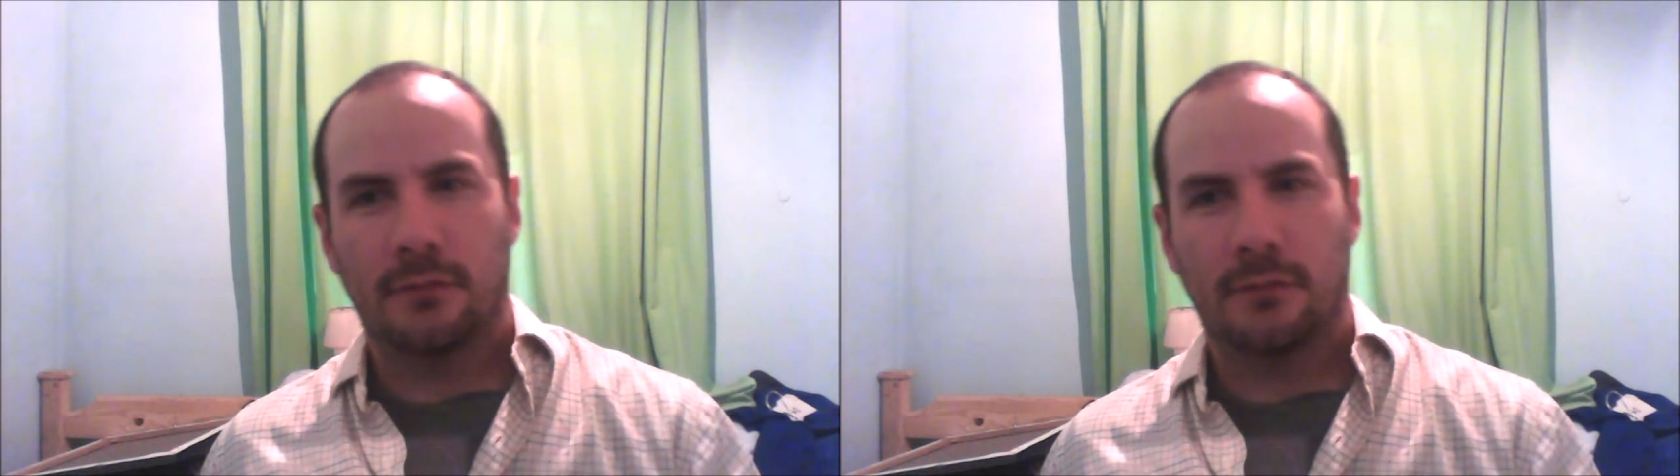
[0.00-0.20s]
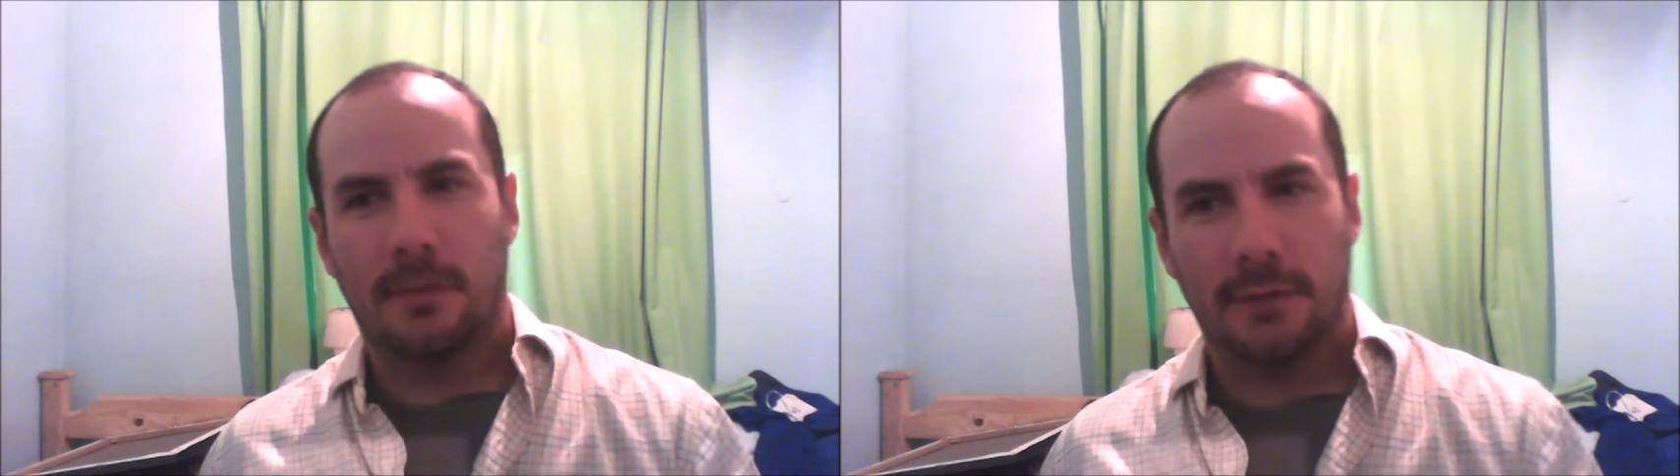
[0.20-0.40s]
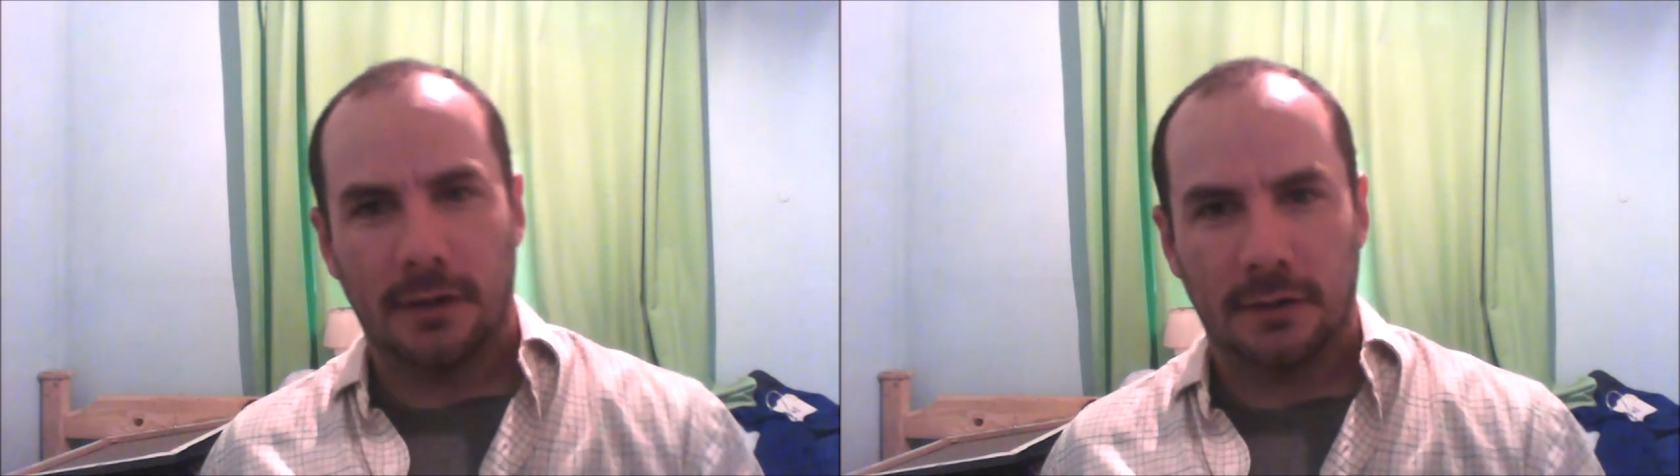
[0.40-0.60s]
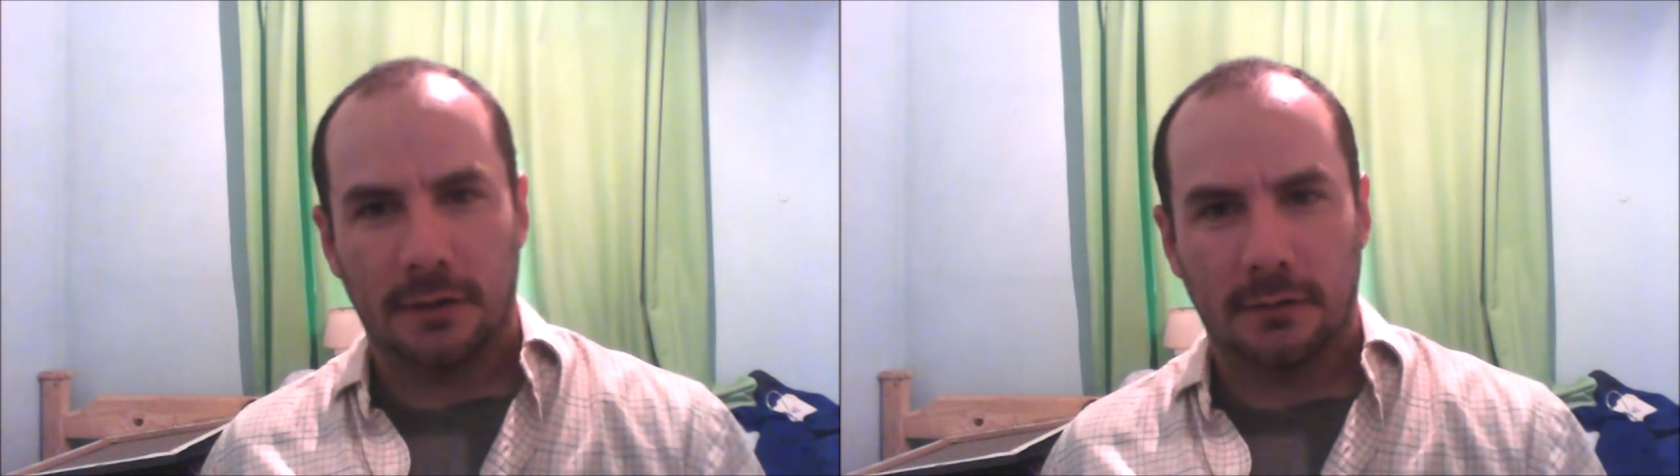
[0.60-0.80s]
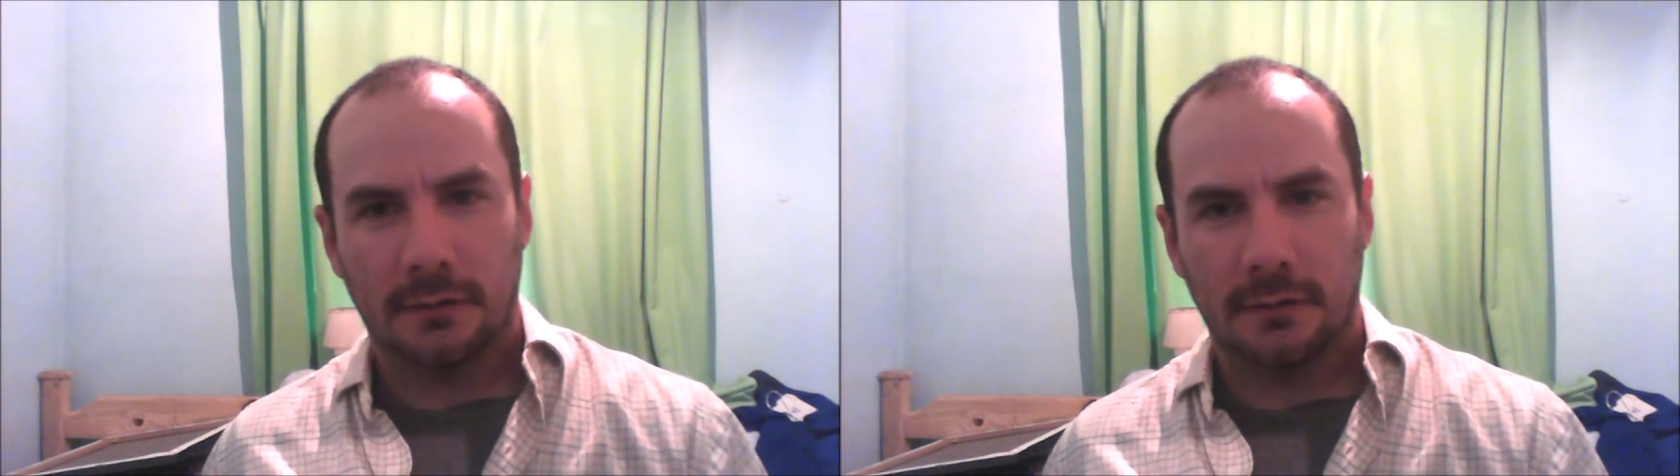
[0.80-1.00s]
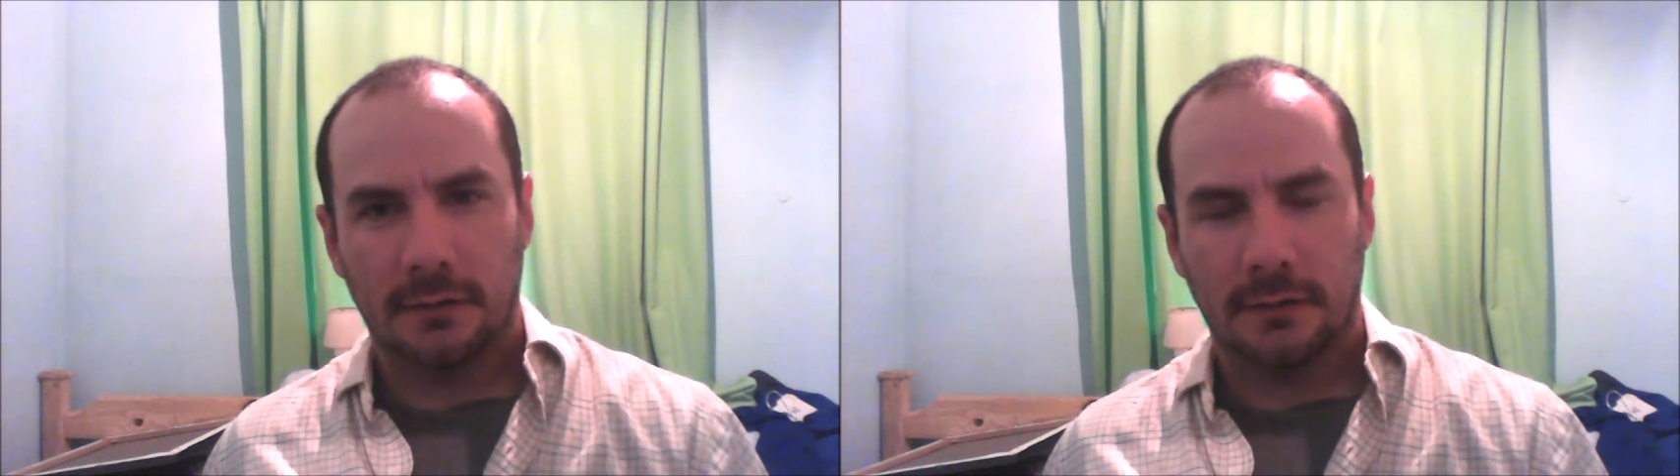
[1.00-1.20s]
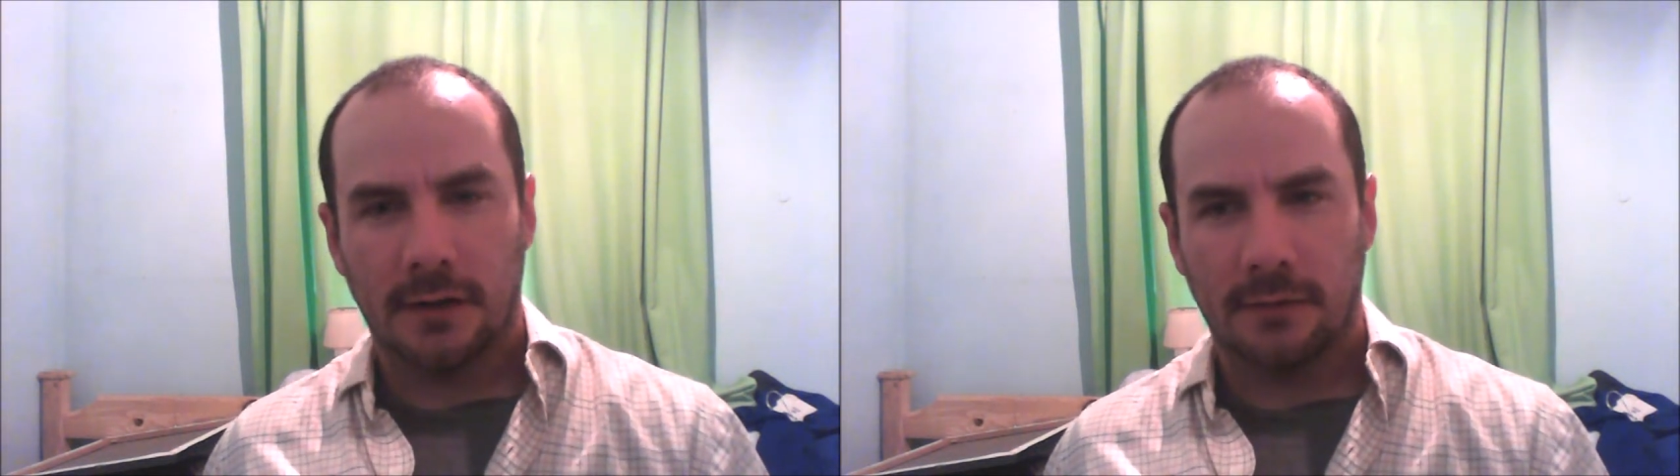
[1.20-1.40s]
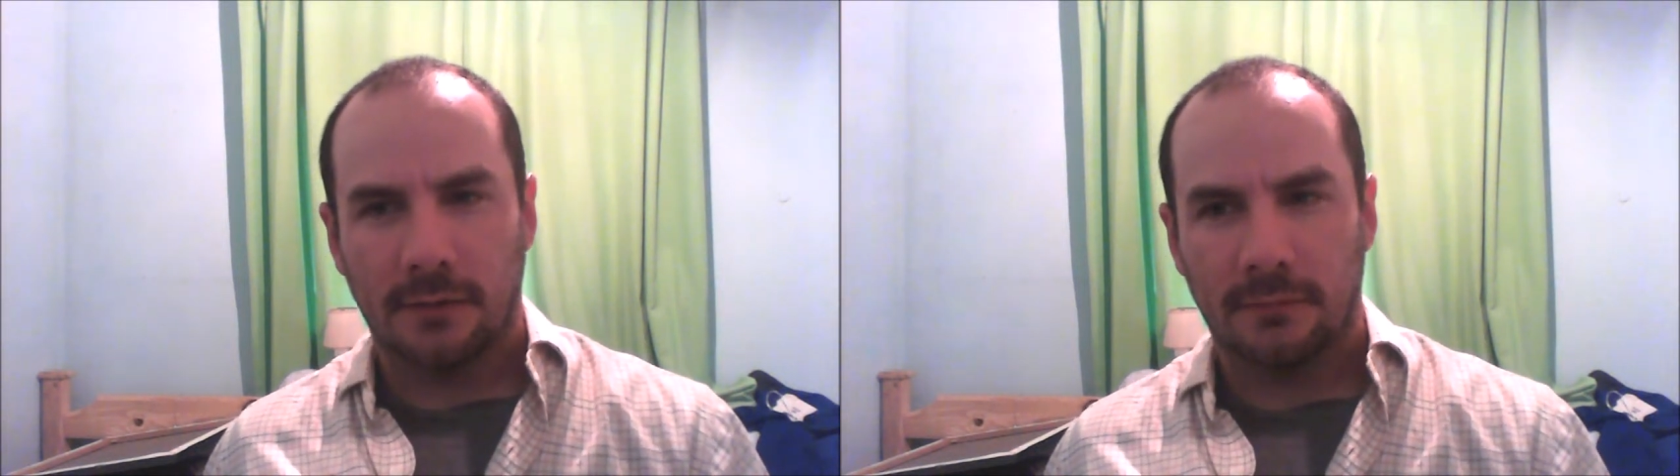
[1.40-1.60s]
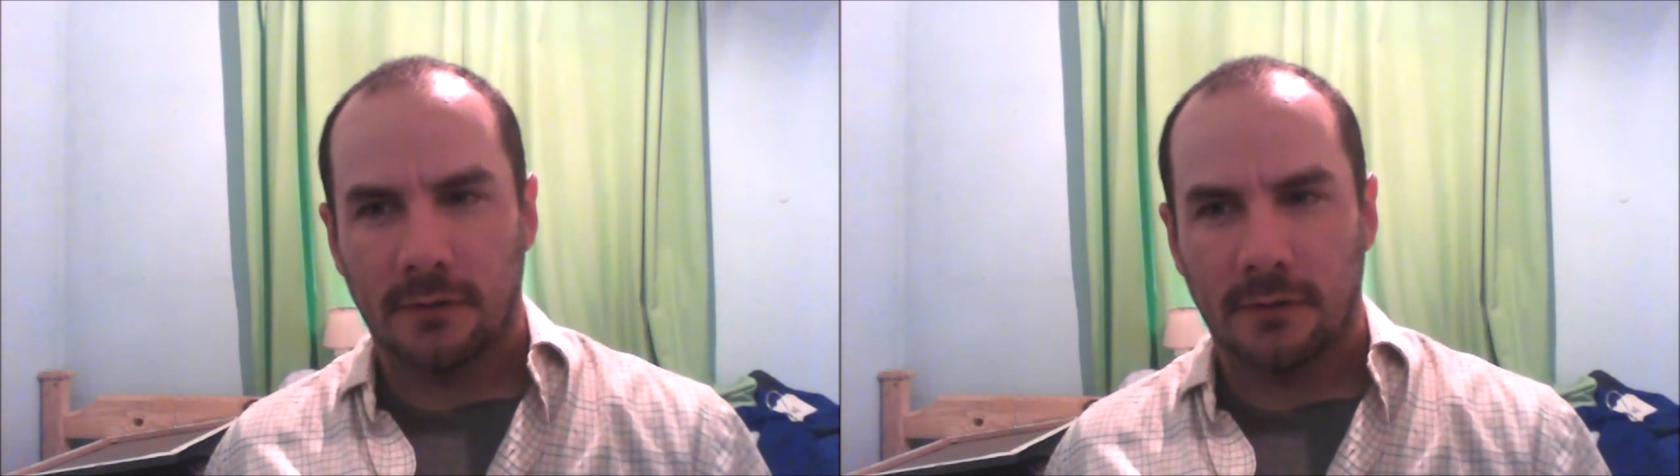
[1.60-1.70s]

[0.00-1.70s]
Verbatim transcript: and propagating life.